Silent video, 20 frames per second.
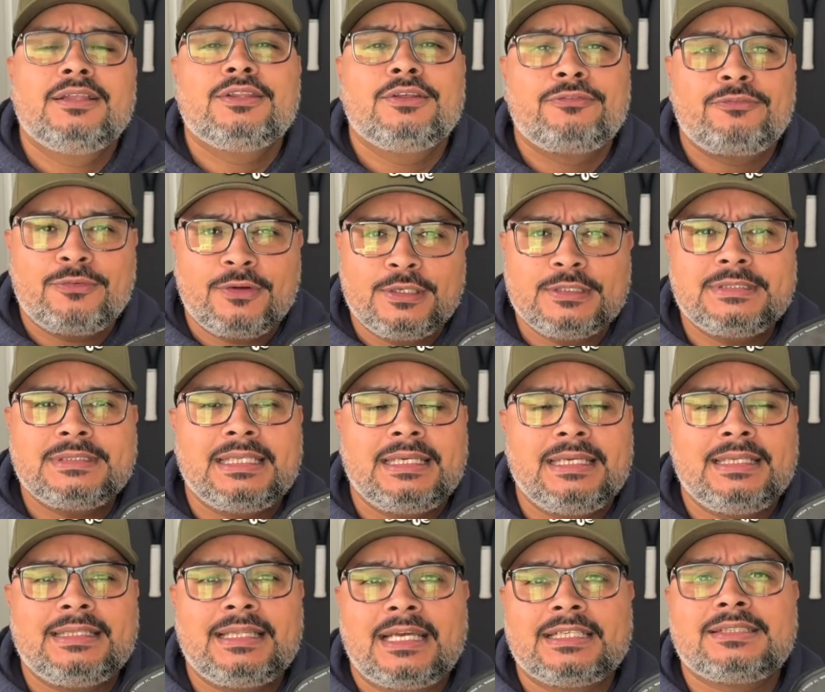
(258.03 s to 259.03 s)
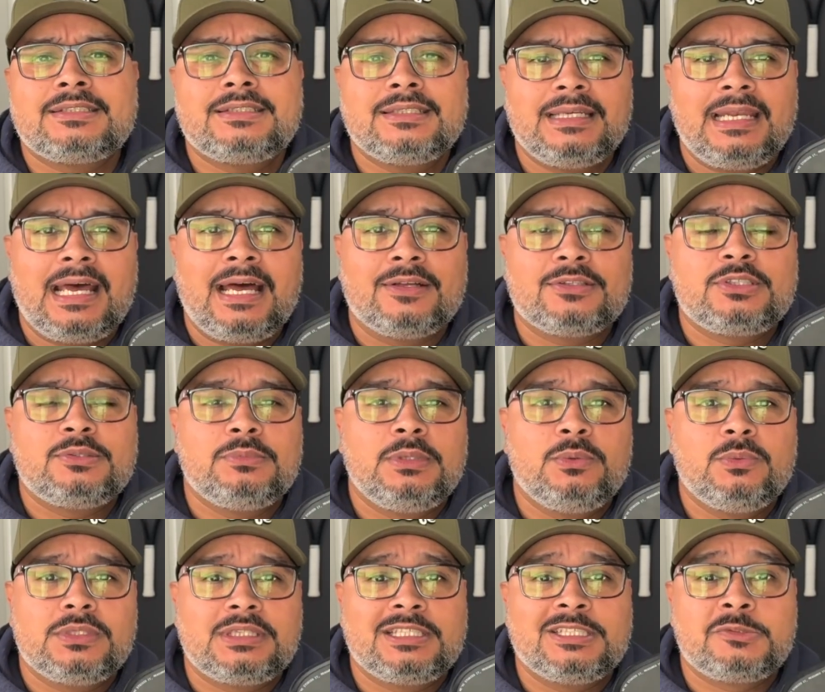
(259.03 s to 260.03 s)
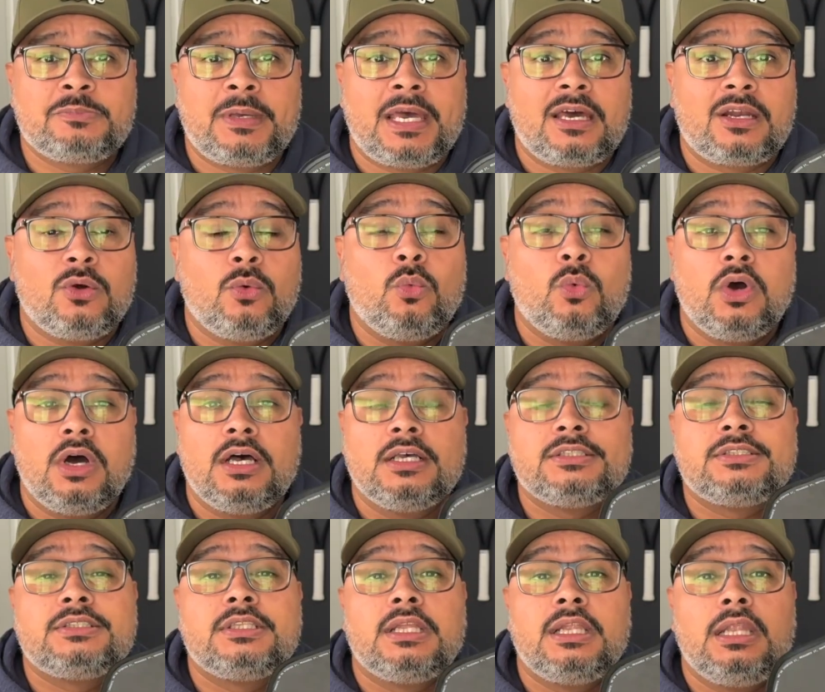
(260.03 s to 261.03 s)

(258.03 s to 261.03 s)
The first thing that stood out to me with this paddle was the